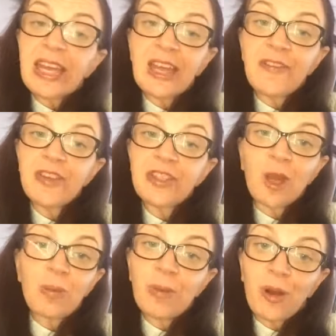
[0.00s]
If you
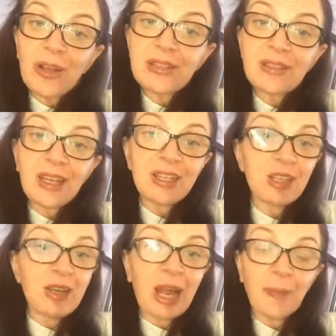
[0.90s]
don't mind and
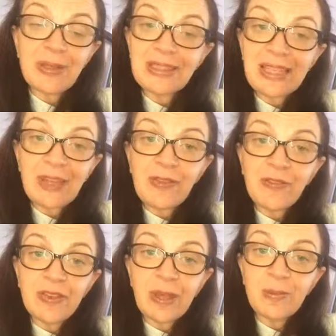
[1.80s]
you're happy to leave it
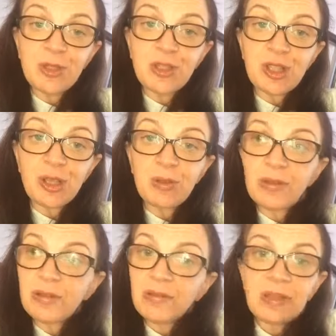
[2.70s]
for them to do,
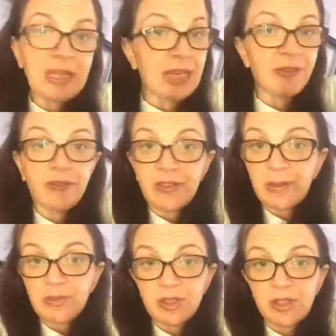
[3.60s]
leave it for
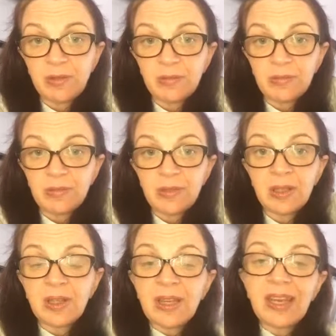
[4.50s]
them to do.
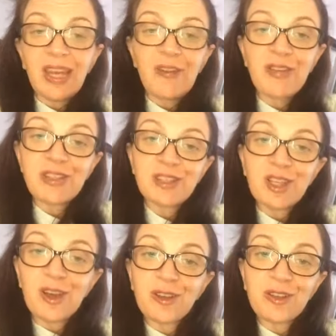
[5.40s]
If it's a
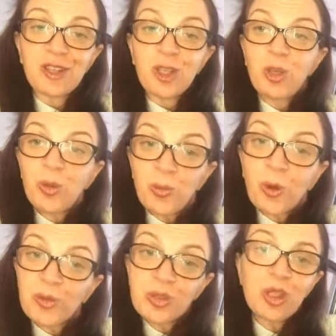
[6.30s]
task that you
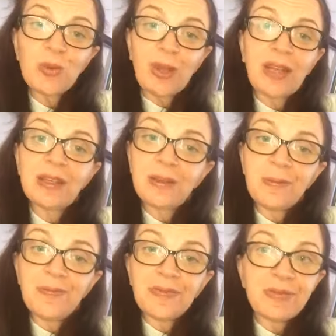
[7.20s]
want doing,
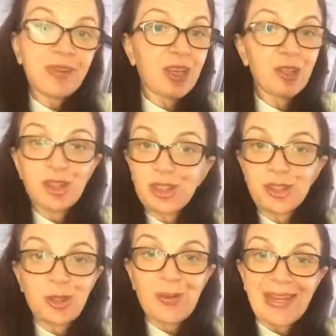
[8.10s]
then just
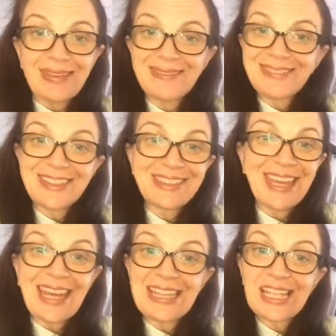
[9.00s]
do it. Just
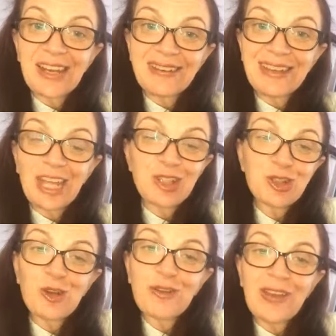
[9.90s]
get it done, get
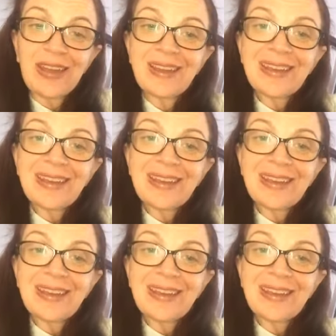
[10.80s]
sure of it.